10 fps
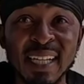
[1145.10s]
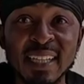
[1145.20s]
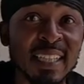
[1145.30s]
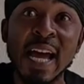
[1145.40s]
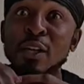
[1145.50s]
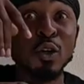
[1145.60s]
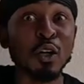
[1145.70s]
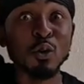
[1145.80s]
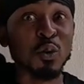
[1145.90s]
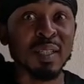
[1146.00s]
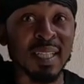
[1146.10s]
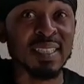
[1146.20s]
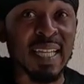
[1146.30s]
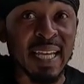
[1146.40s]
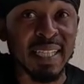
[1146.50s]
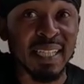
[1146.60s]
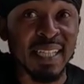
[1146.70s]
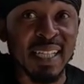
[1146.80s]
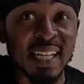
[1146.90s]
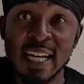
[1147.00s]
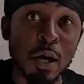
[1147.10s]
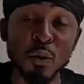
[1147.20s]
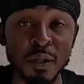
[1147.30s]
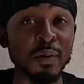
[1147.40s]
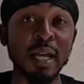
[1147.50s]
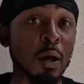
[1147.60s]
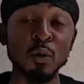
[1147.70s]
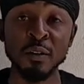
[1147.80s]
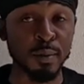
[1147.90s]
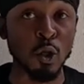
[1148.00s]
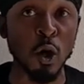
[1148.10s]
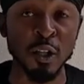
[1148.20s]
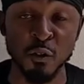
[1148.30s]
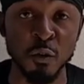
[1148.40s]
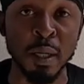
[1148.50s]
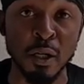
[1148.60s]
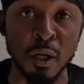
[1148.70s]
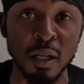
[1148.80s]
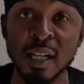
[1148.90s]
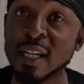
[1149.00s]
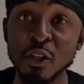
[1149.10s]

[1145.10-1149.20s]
So now you can go to another state. And I wouldn't have been calling you for my car.